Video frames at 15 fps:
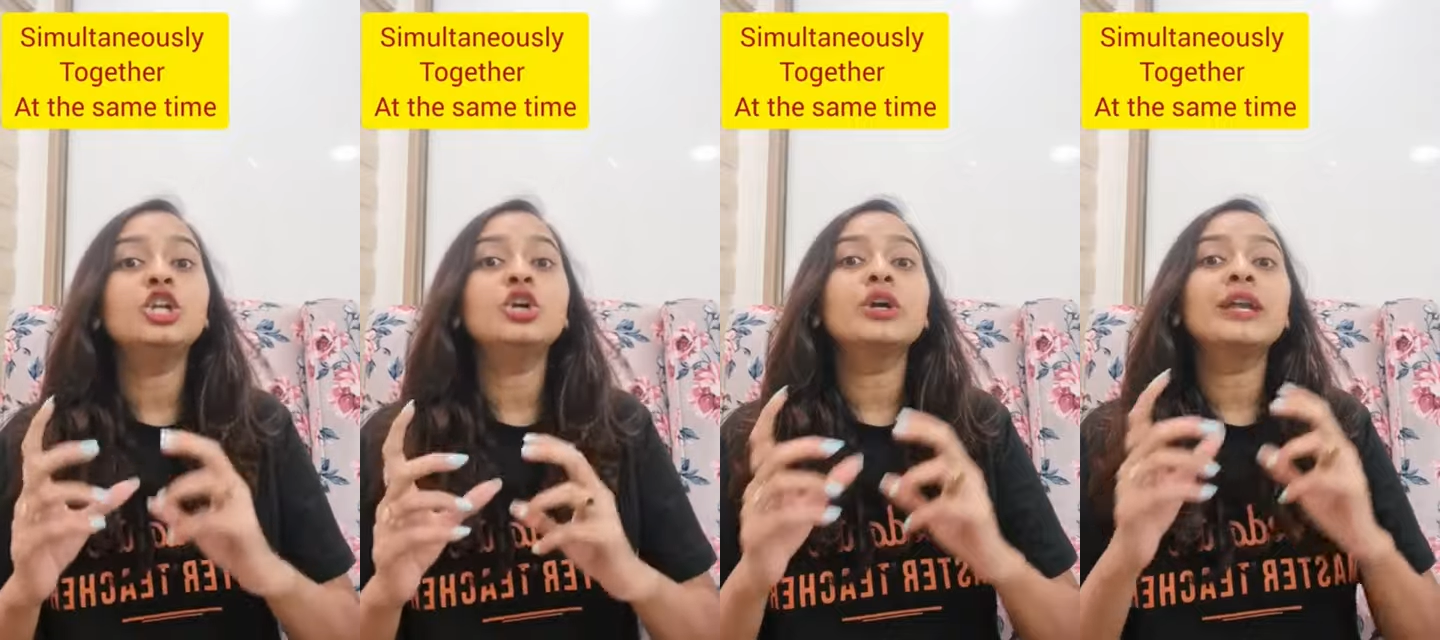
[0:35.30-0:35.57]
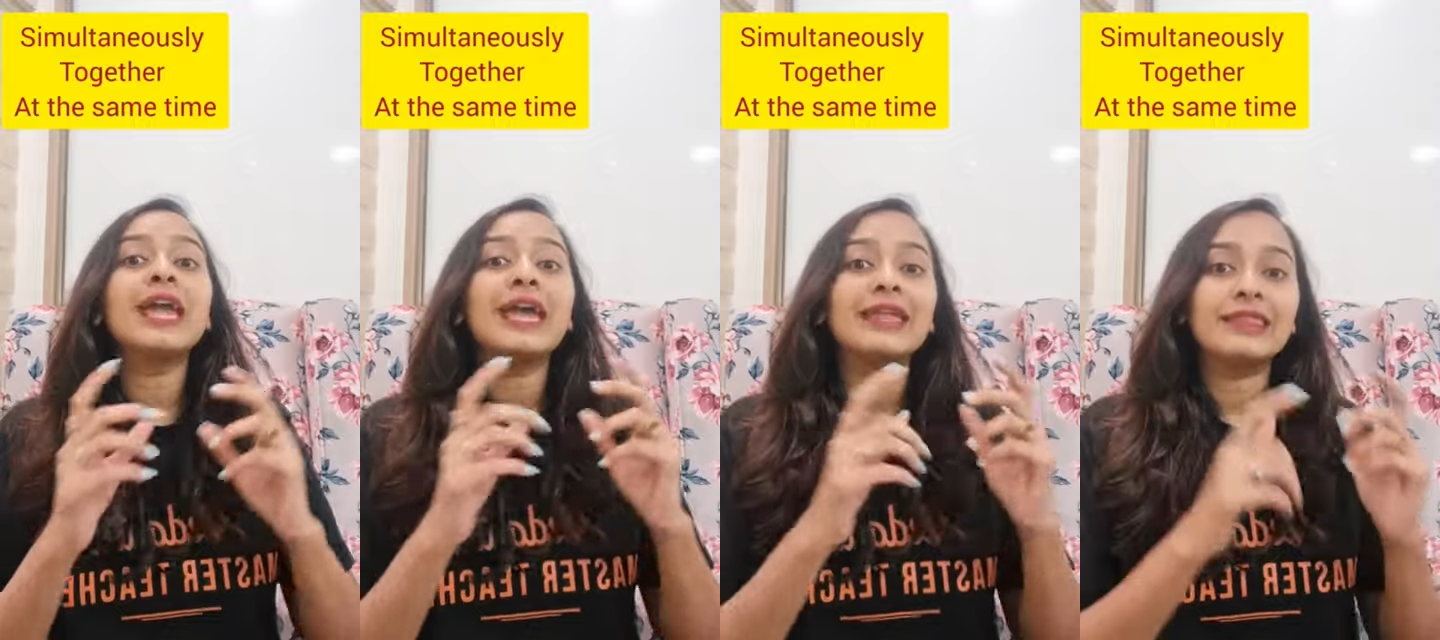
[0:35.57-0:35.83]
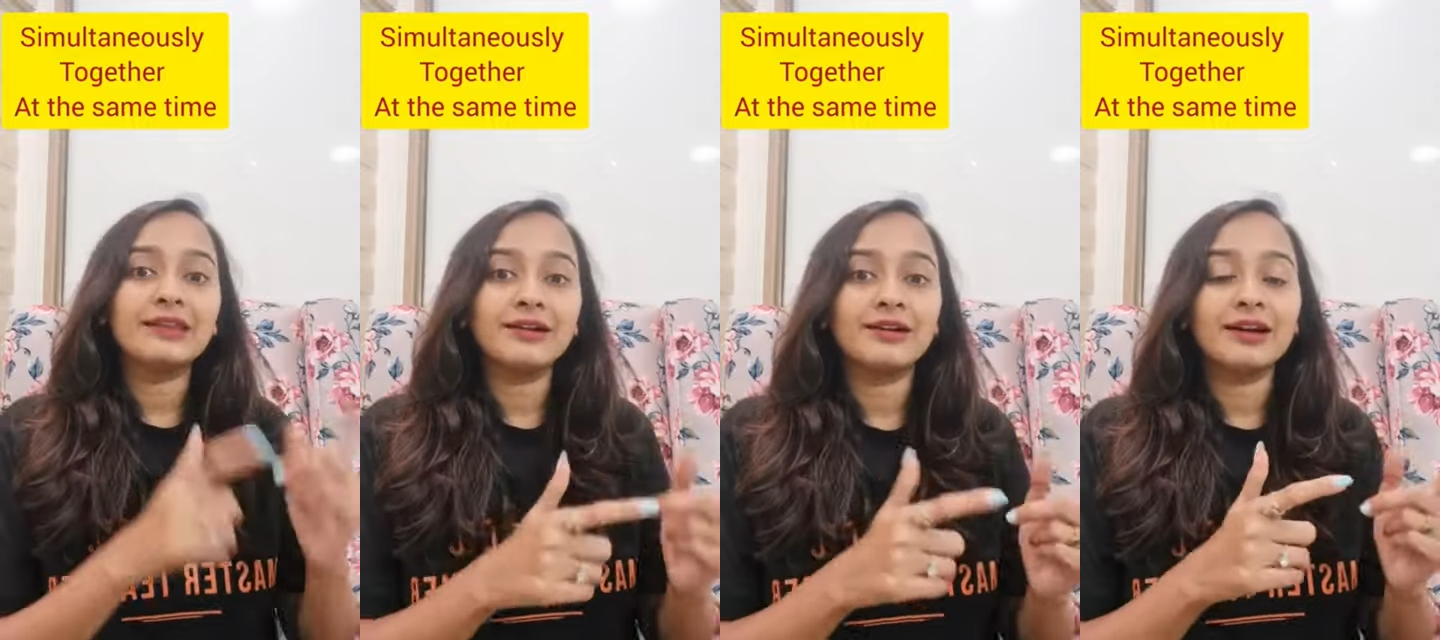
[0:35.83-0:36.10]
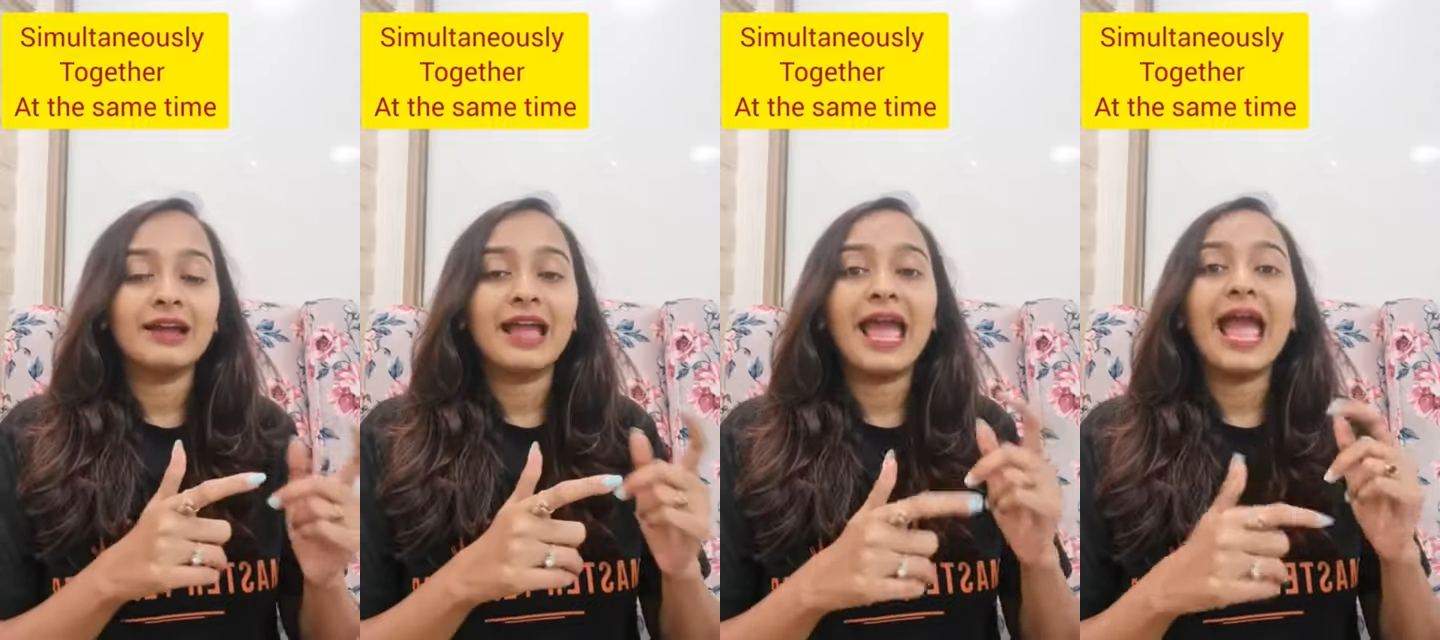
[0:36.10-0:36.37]

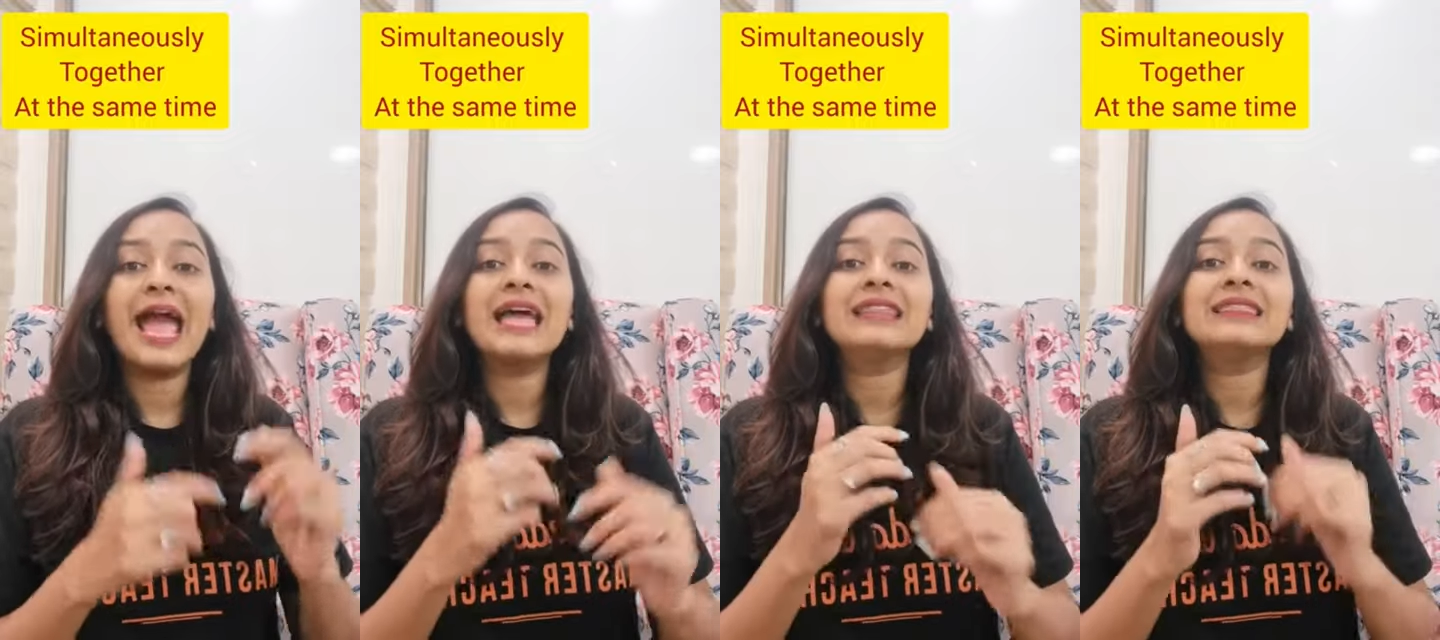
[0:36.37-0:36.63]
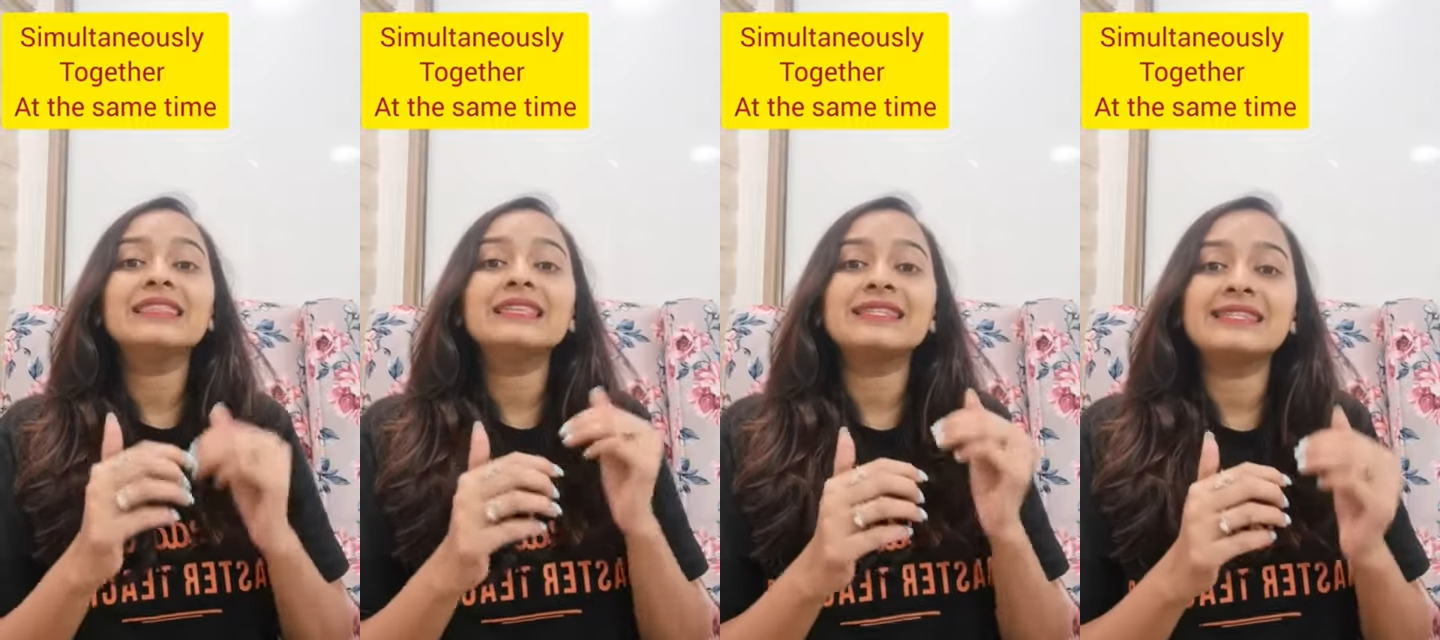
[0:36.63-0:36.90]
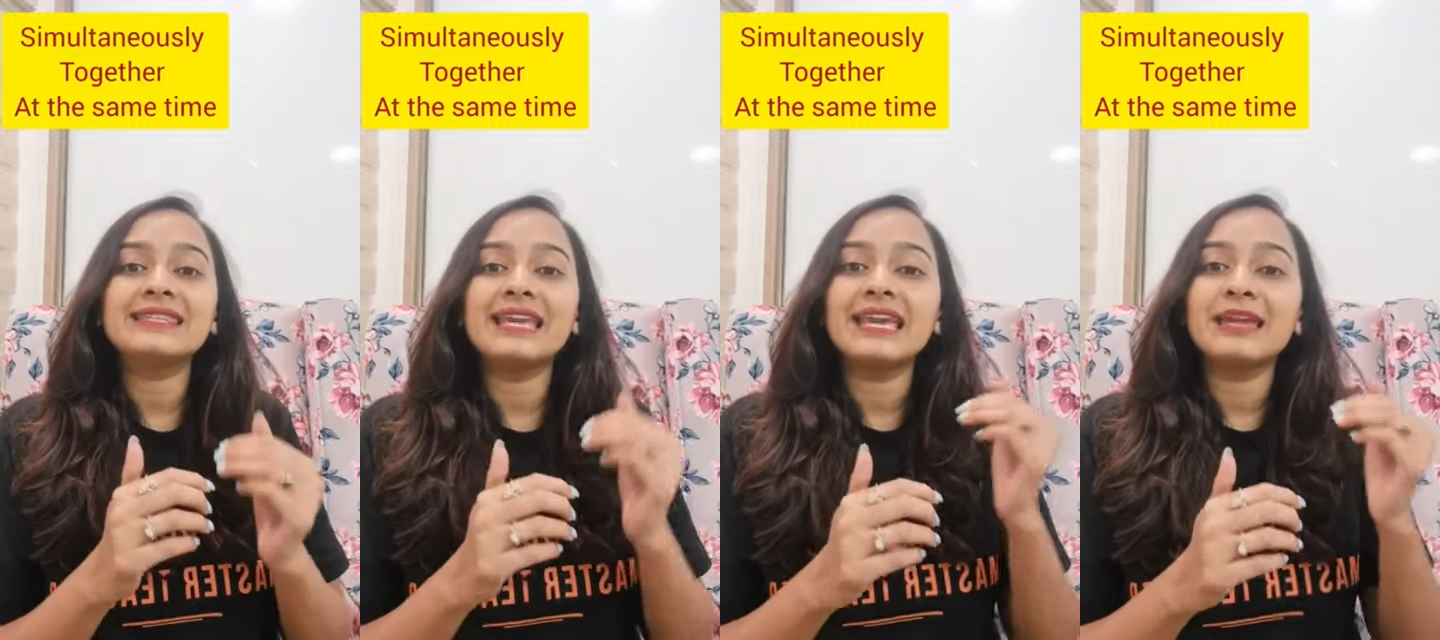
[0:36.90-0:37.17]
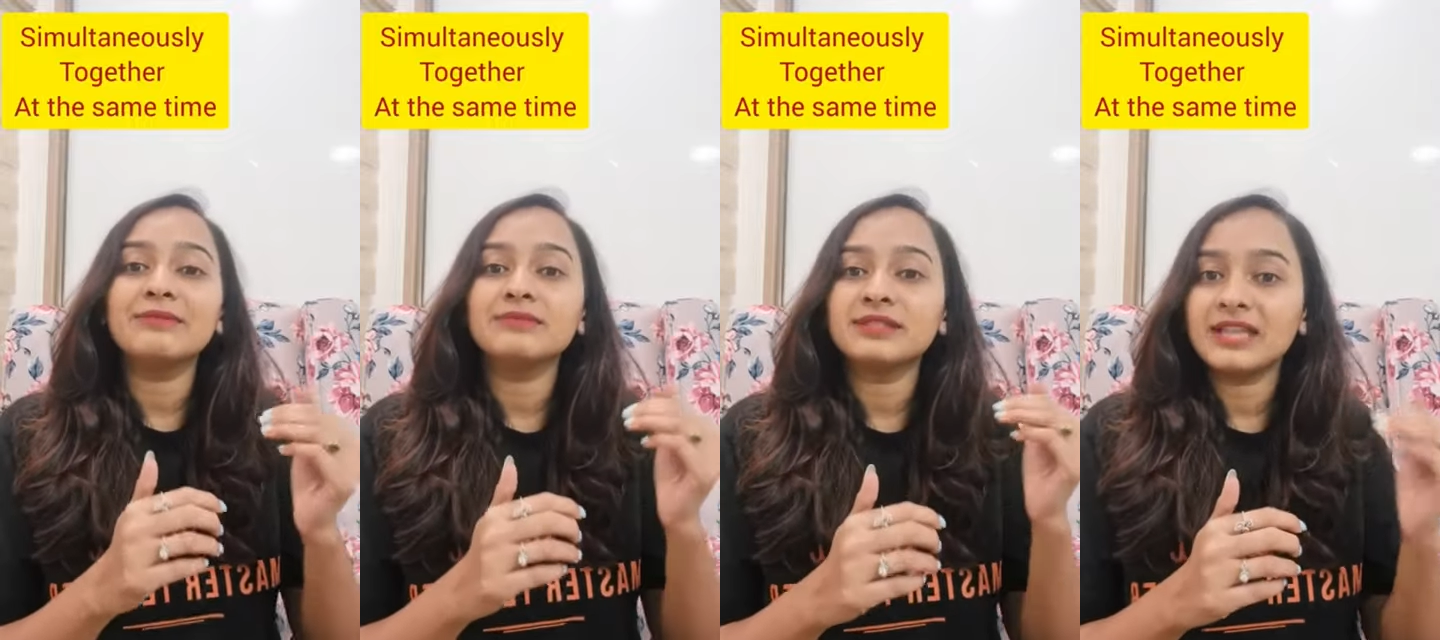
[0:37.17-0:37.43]
together, at the
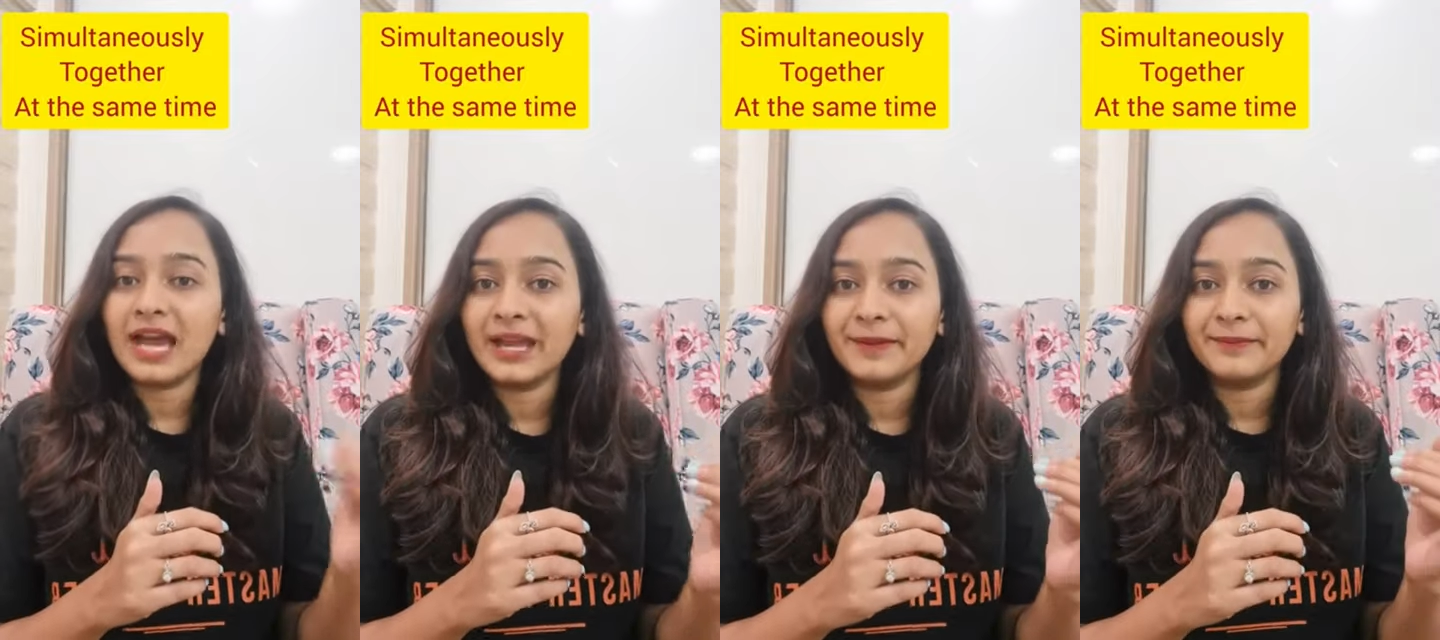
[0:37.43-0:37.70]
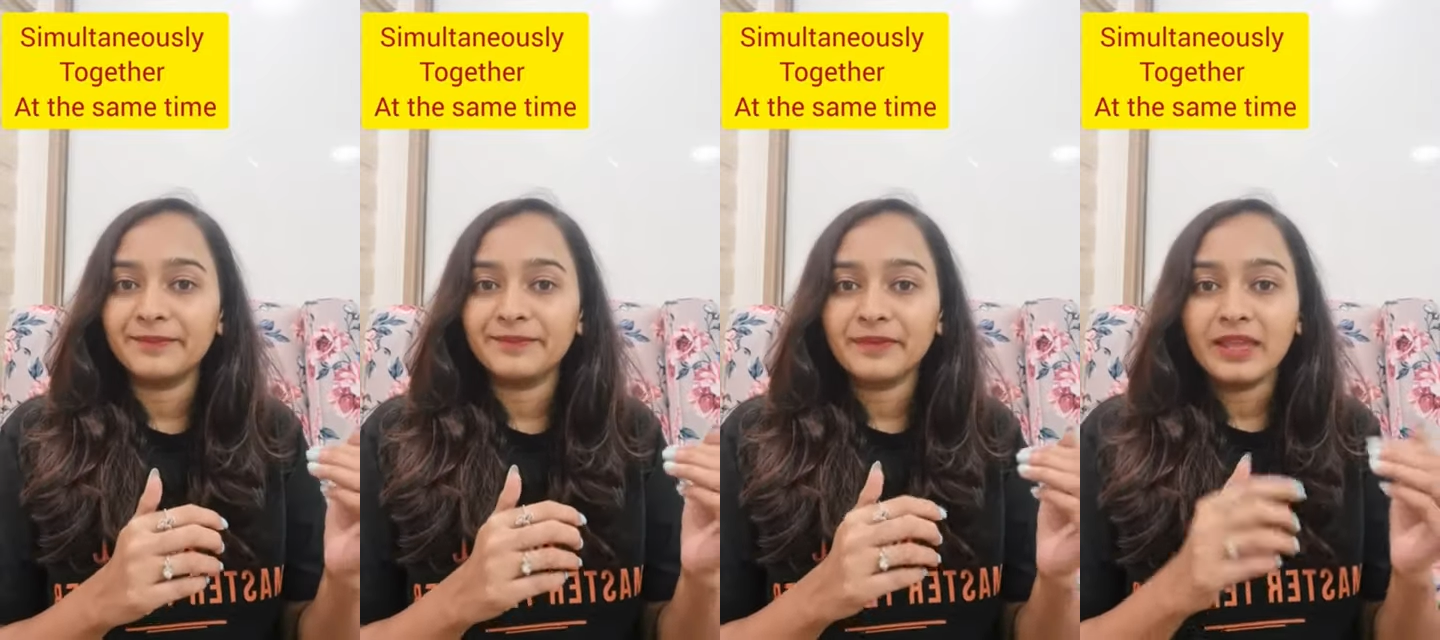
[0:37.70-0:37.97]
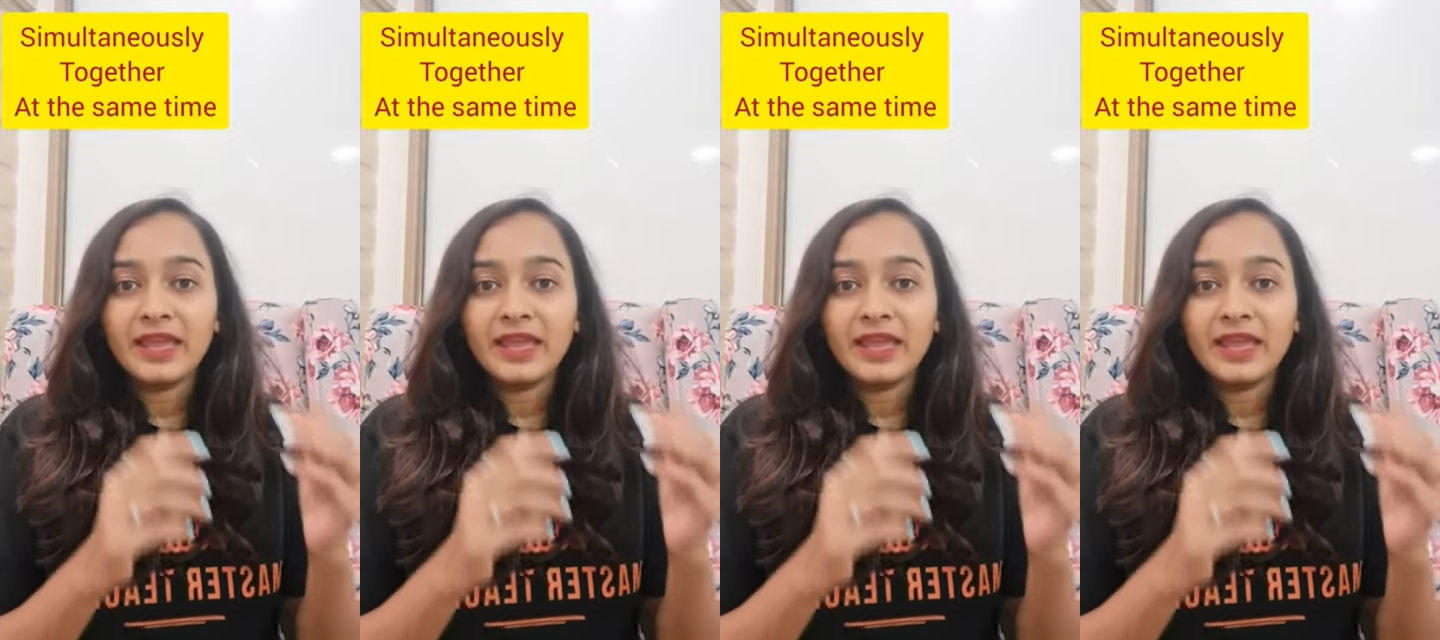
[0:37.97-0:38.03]
same time,